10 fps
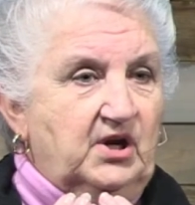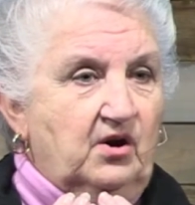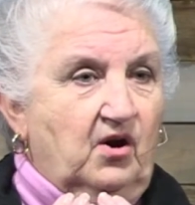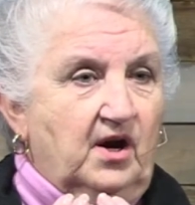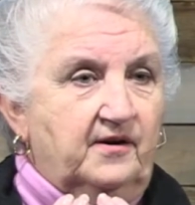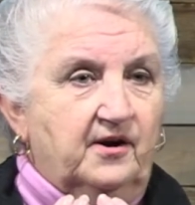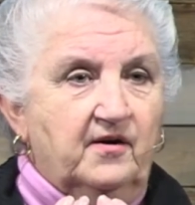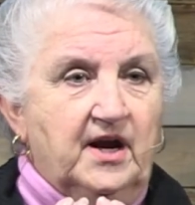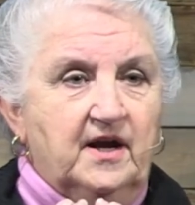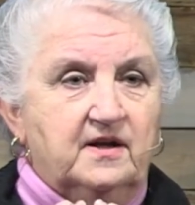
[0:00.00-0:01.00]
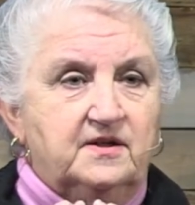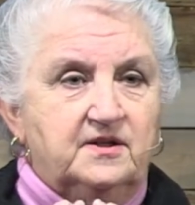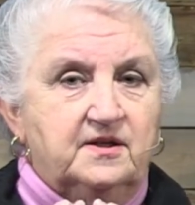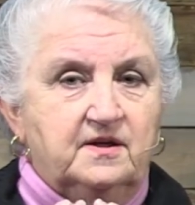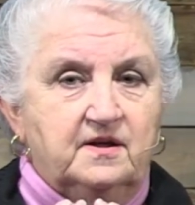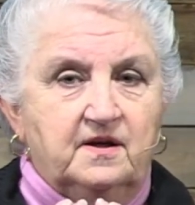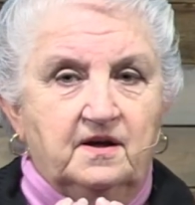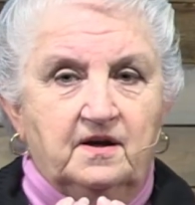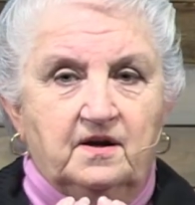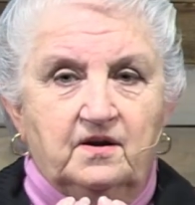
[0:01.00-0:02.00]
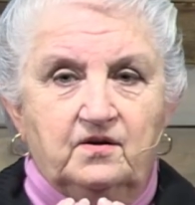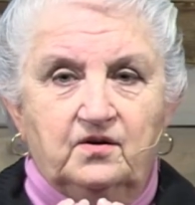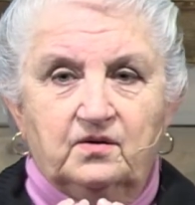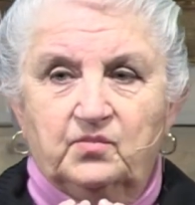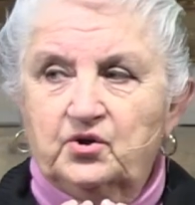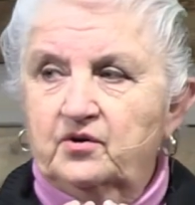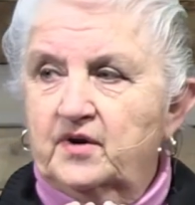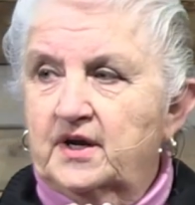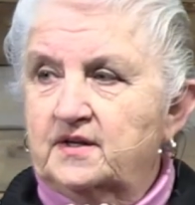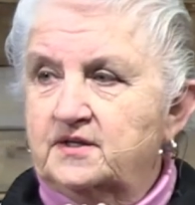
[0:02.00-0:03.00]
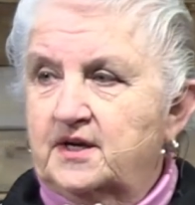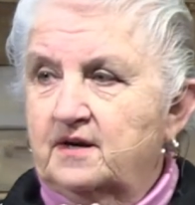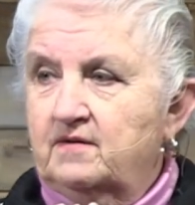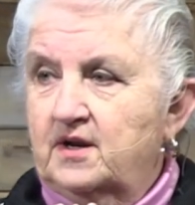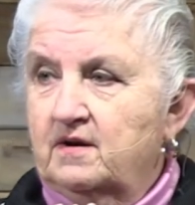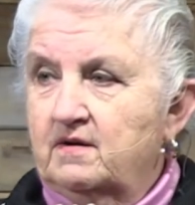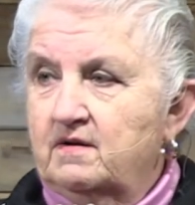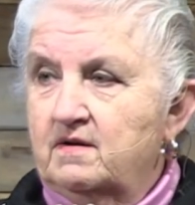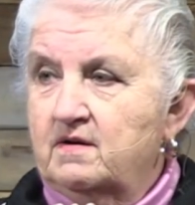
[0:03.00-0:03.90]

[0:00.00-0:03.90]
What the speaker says: beyond our hands. You can put your hands down now.